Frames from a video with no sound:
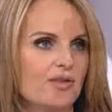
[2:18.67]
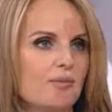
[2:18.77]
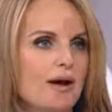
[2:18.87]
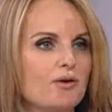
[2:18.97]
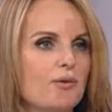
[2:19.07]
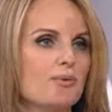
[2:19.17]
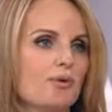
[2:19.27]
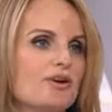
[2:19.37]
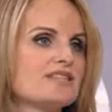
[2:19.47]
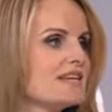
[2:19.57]
like the
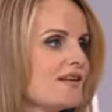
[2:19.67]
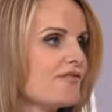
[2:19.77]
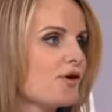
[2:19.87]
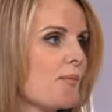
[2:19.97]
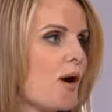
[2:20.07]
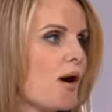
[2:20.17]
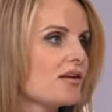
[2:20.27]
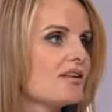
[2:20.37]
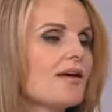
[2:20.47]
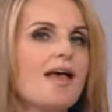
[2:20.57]
microbrewery scene in
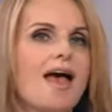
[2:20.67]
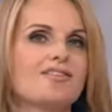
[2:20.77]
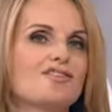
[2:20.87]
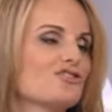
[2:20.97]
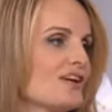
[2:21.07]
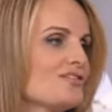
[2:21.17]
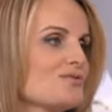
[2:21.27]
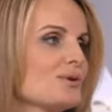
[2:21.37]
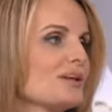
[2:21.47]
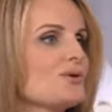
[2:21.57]
Vermont, and
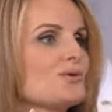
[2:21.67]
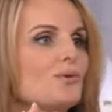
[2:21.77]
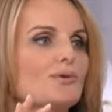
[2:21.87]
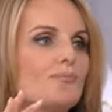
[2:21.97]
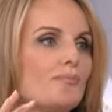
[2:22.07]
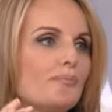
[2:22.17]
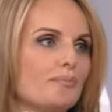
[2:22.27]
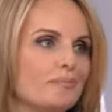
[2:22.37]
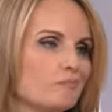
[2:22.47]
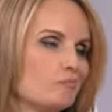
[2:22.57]
suggests really cool
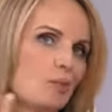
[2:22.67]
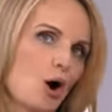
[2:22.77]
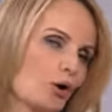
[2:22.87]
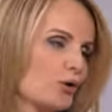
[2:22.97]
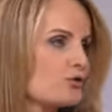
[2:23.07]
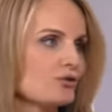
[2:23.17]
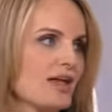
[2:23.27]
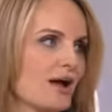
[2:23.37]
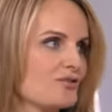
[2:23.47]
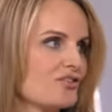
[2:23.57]
bars or
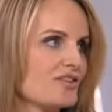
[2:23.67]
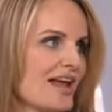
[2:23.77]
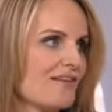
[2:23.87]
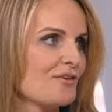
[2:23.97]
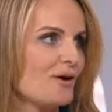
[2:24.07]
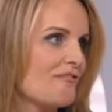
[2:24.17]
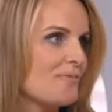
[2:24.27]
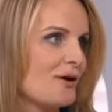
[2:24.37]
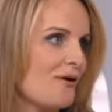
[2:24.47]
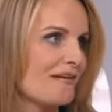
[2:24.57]
lounges that have
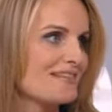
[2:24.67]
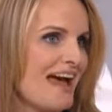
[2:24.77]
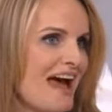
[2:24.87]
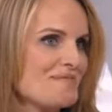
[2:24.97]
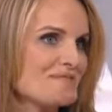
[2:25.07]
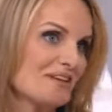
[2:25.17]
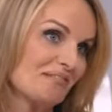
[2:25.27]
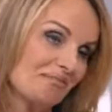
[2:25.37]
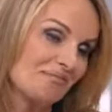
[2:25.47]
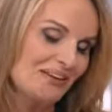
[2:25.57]
craft beer on tap.
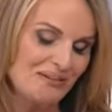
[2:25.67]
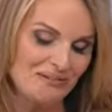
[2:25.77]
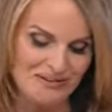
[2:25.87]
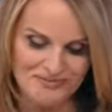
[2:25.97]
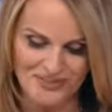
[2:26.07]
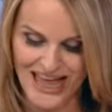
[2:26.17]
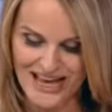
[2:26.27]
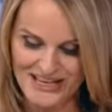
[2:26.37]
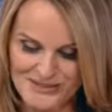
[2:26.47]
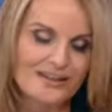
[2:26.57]
So who knew? The
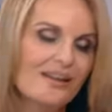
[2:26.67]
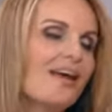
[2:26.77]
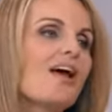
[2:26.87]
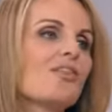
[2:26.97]
last one,